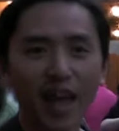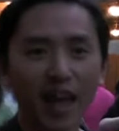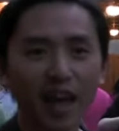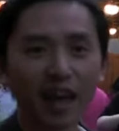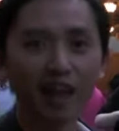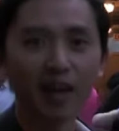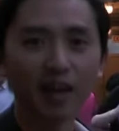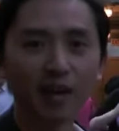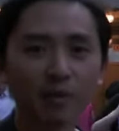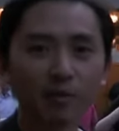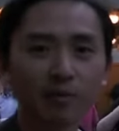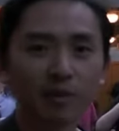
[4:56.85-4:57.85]

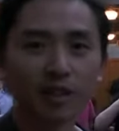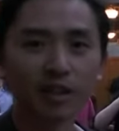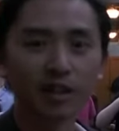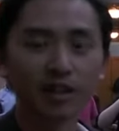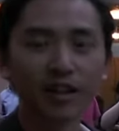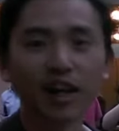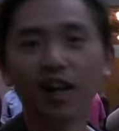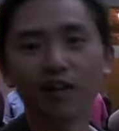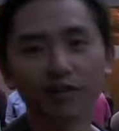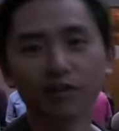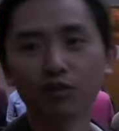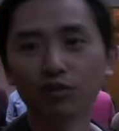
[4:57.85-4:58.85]
And there are
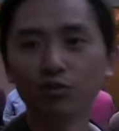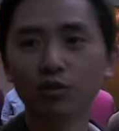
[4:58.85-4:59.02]
a few.